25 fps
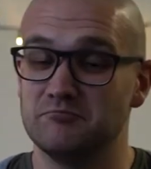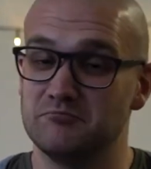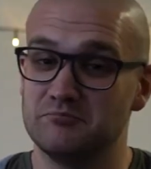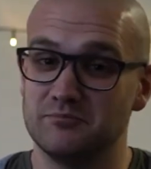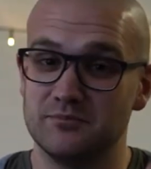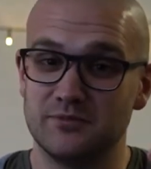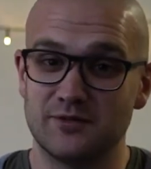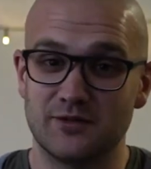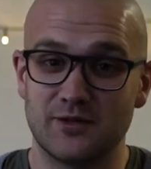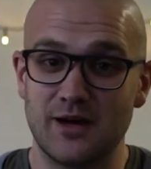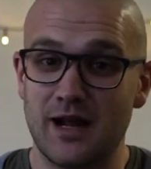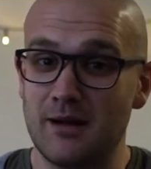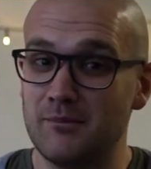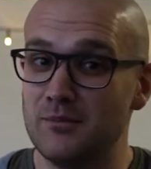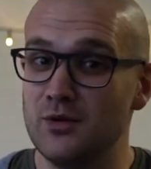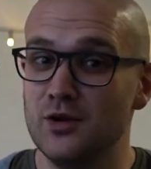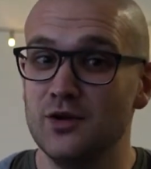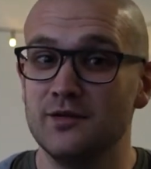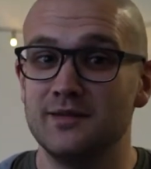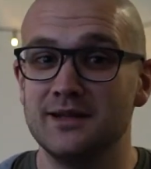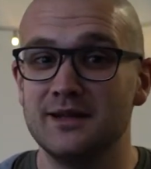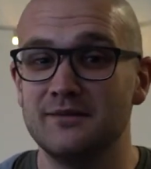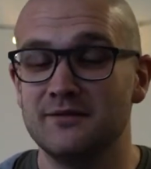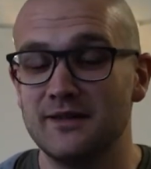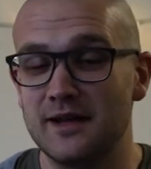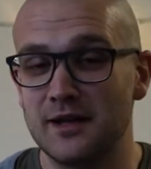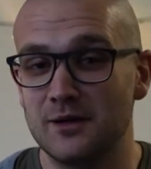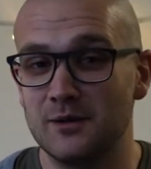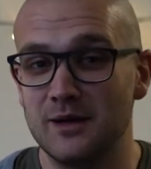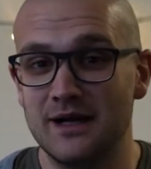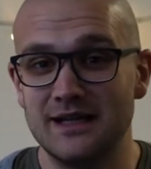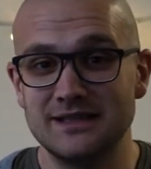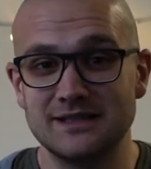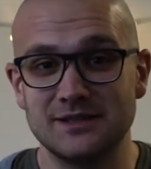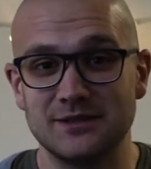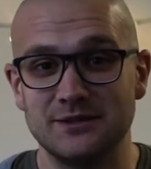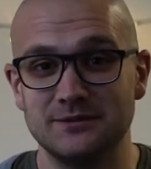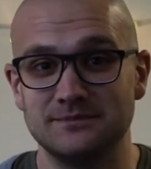For our movement in
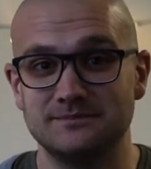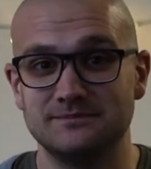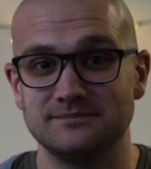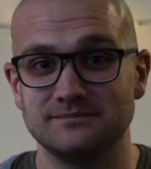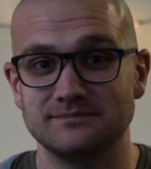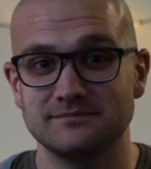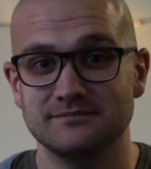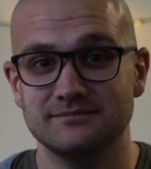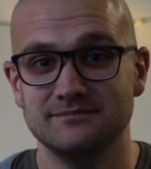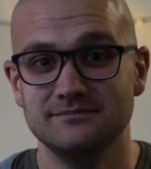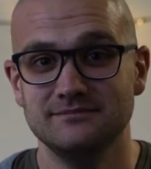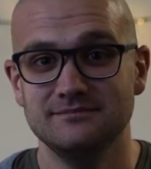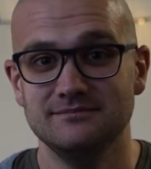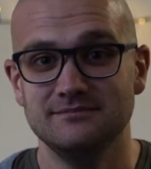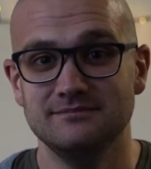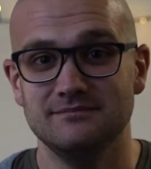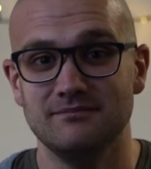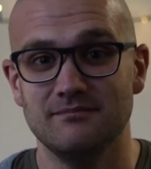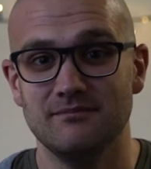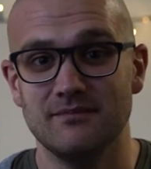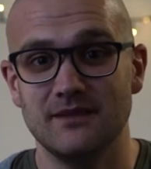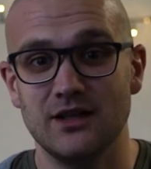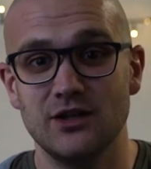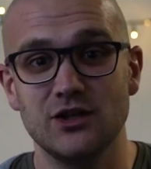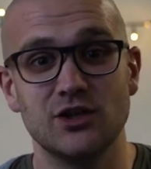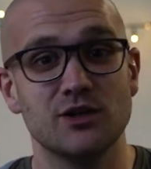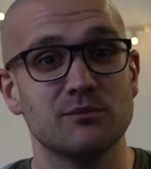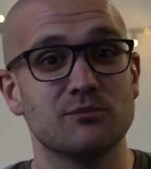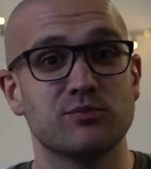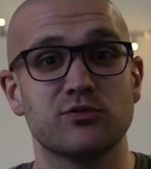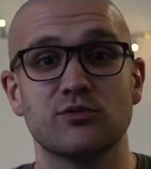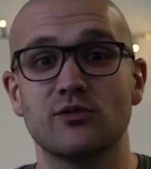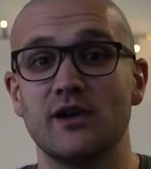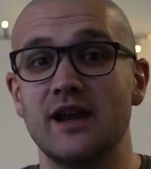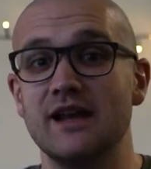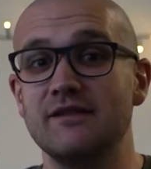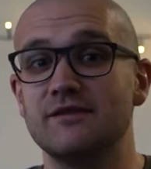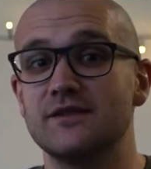Vanuatu, you can
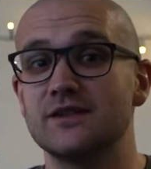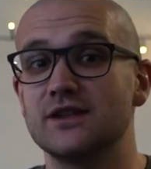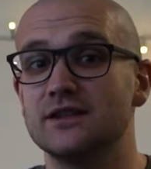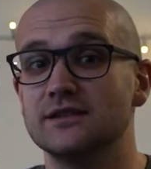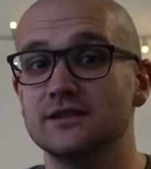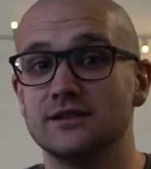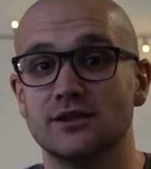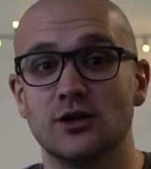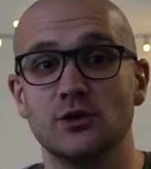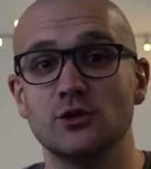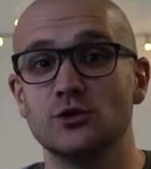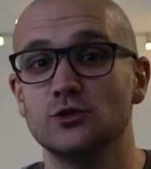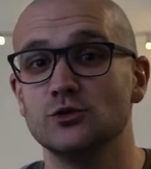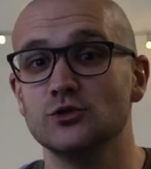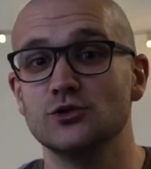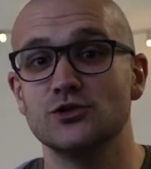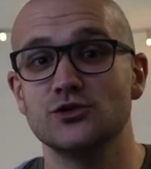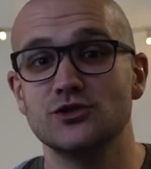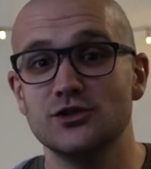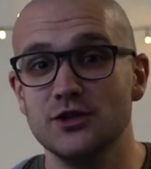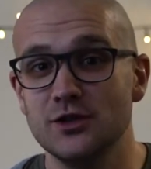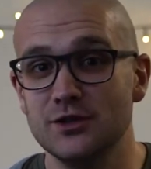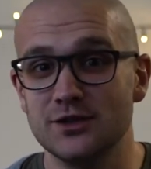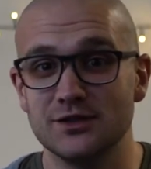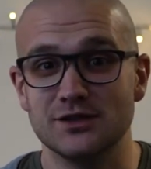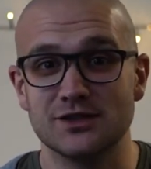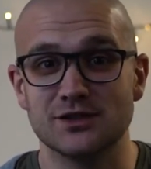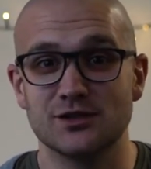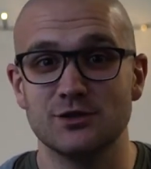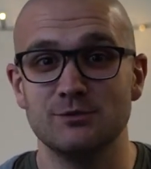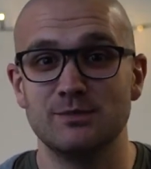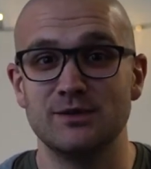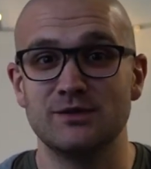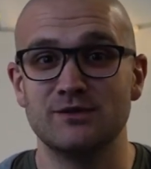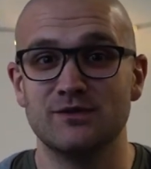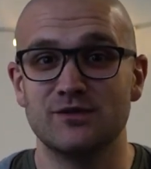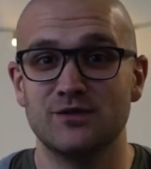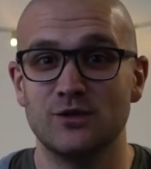pray for the local students who've
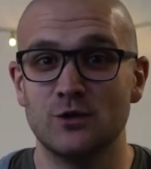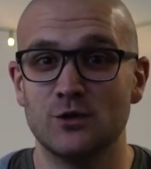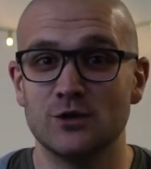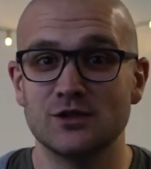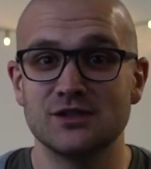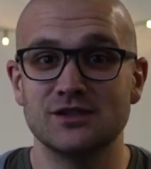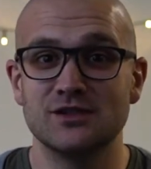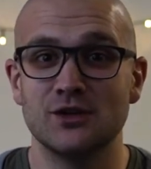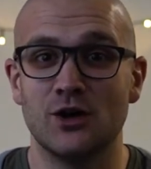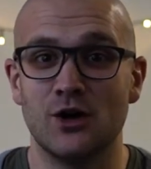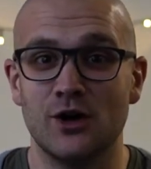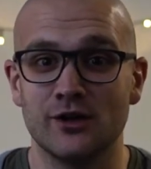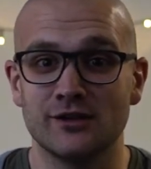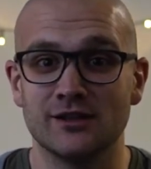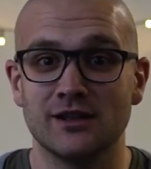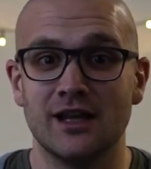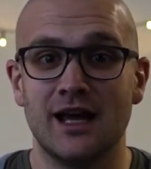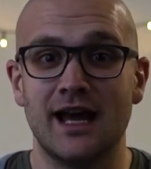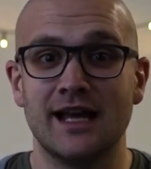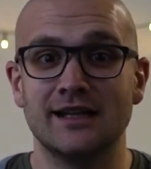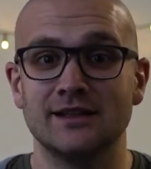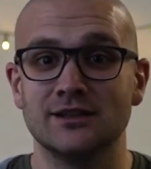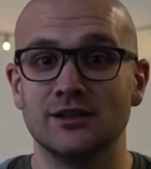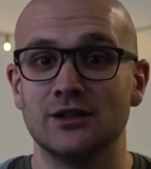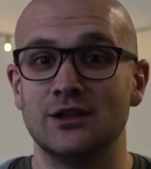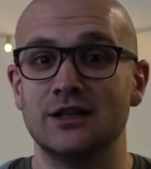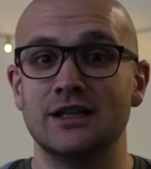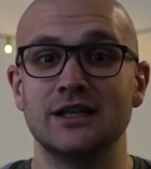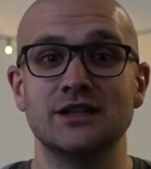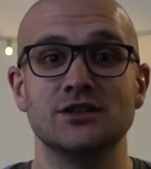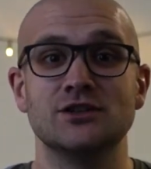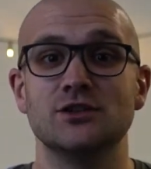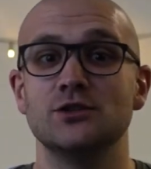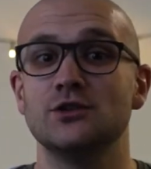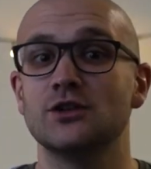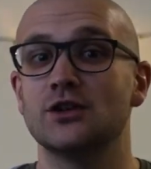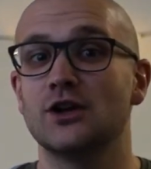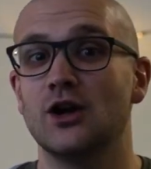been forced to online learning
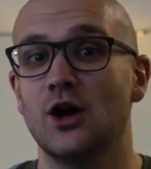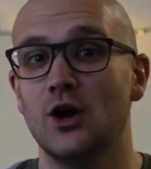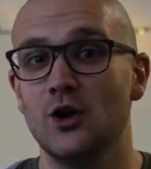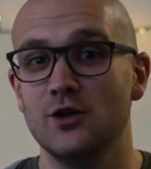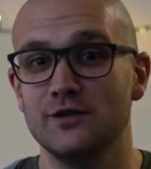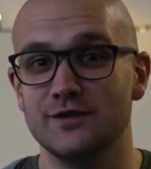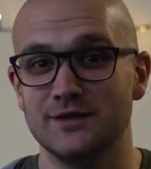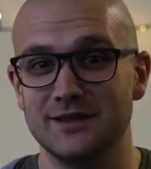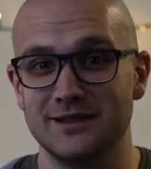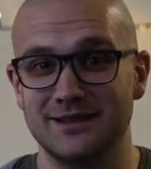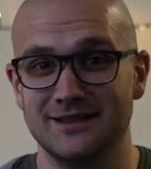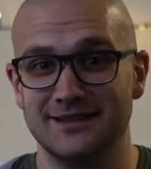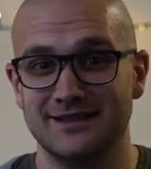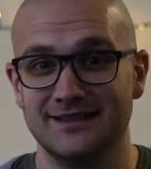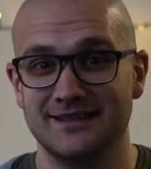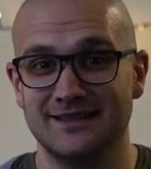due to COVID.